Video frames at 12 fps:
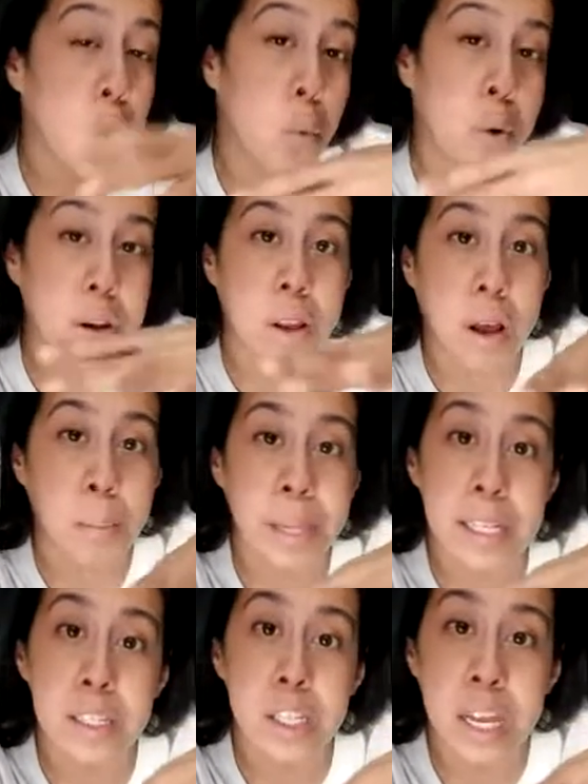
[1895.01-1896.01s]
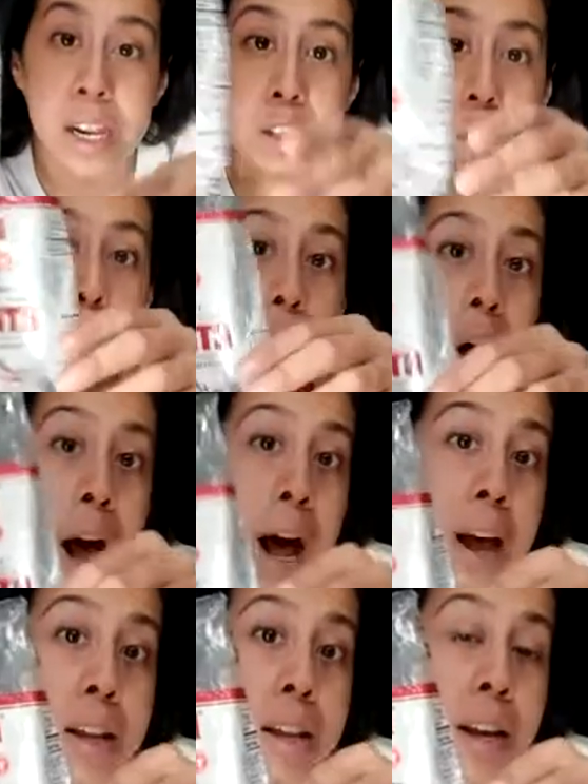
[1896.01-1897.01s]
when places that it's
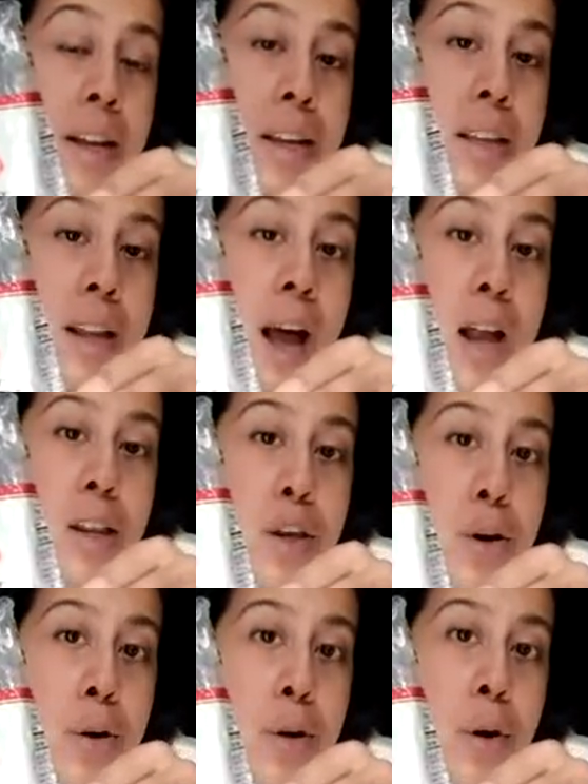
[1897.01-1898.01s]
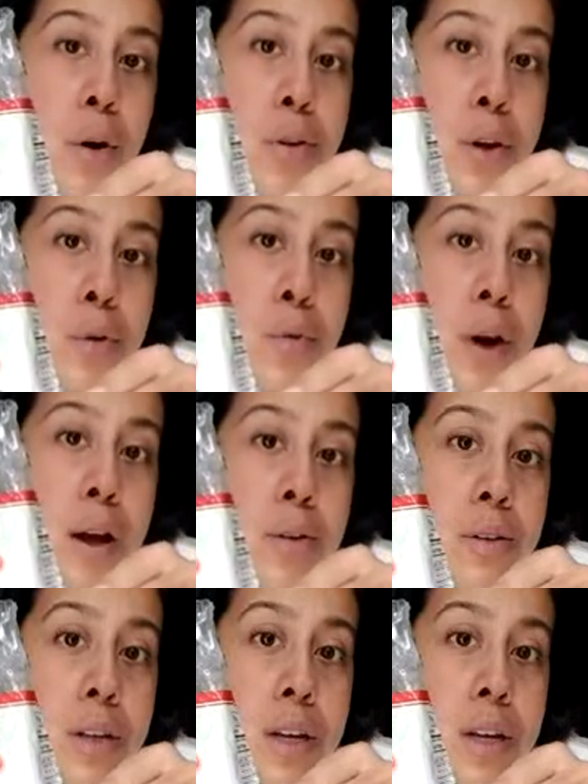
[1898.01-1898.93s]
hot year all year round.